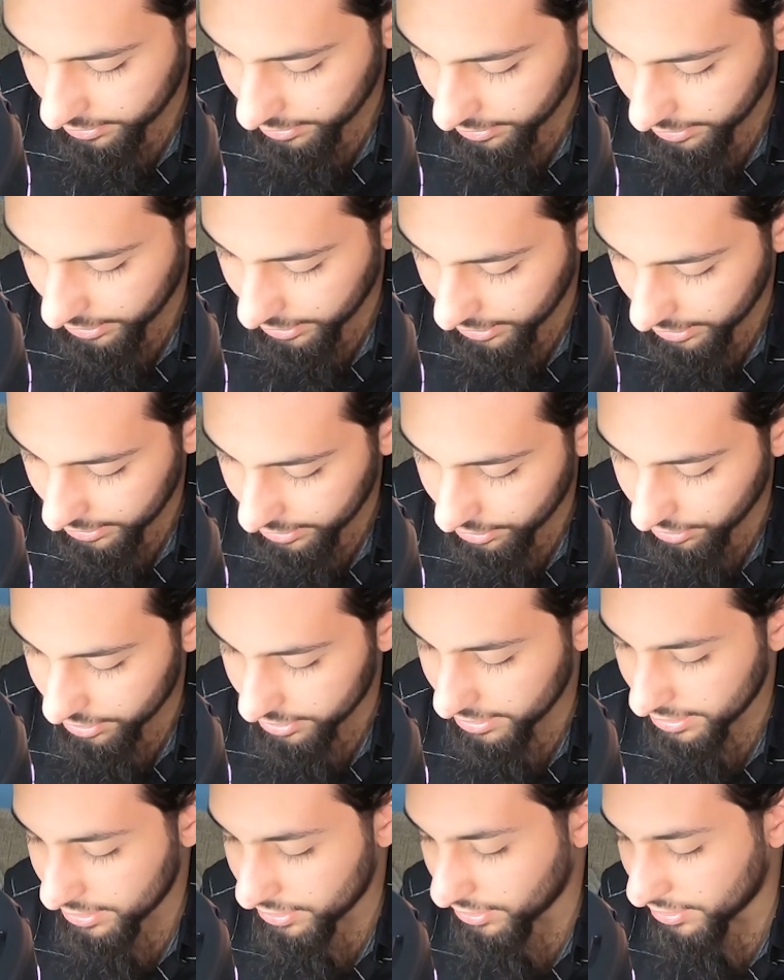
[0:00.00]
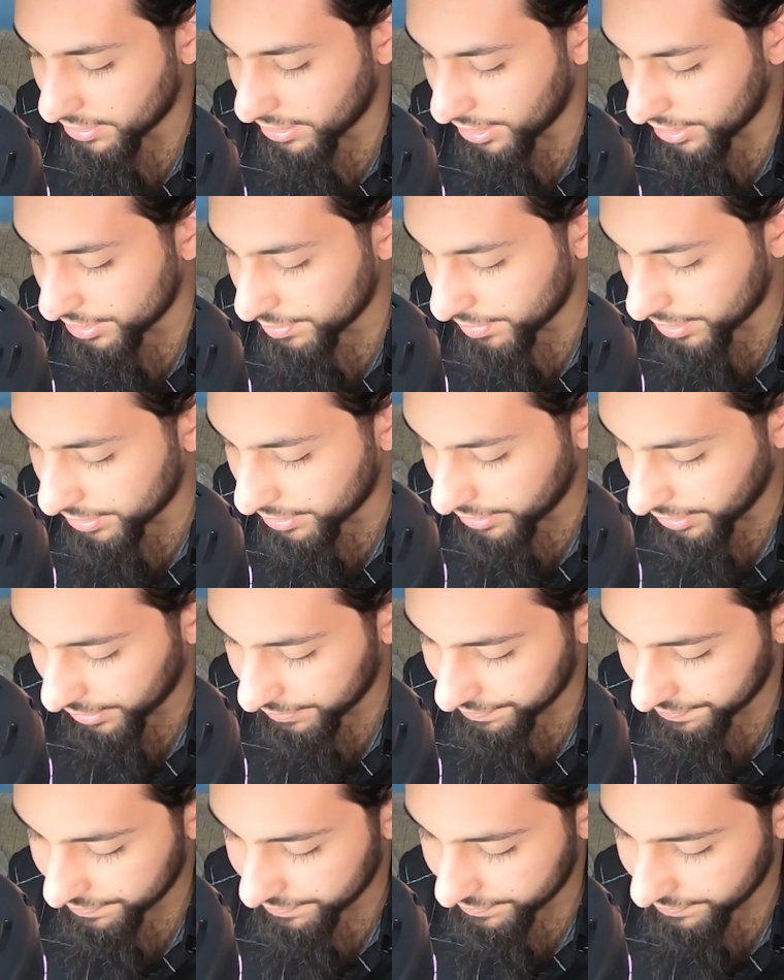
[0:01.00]
That doesn't look nice, but
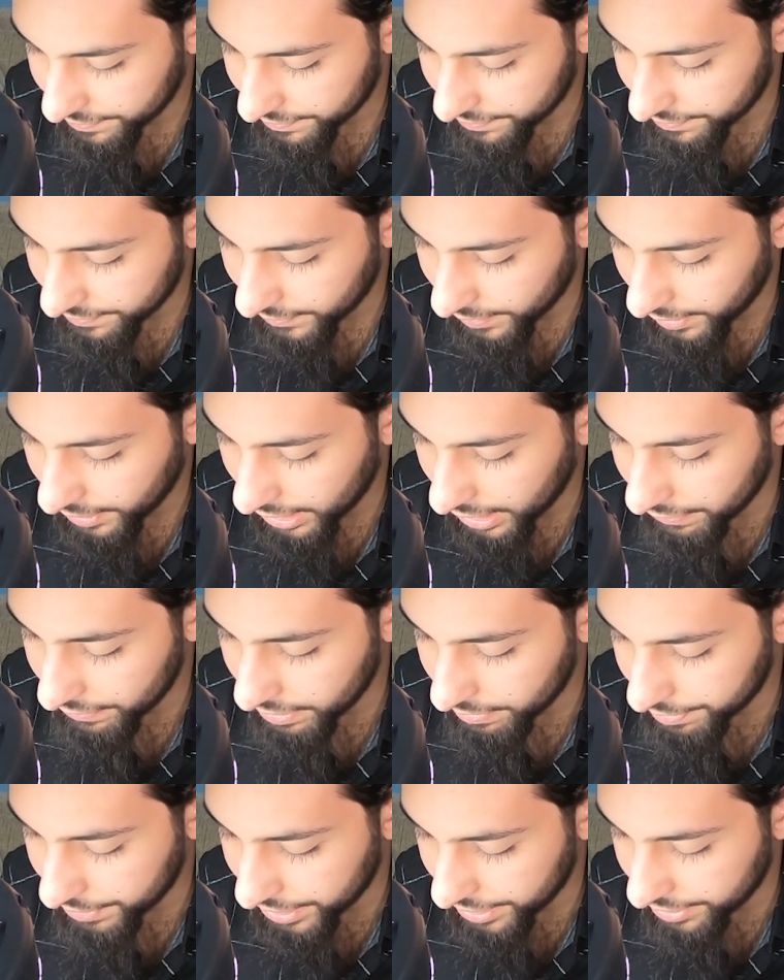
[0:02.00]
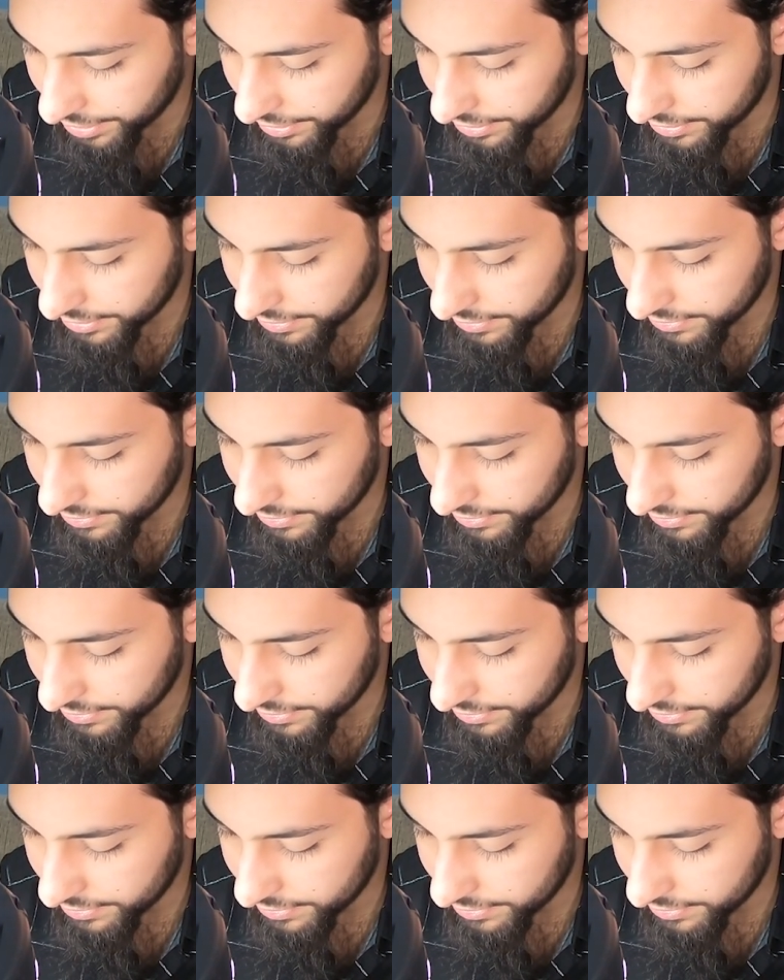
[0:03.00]
okay. Give it a beard.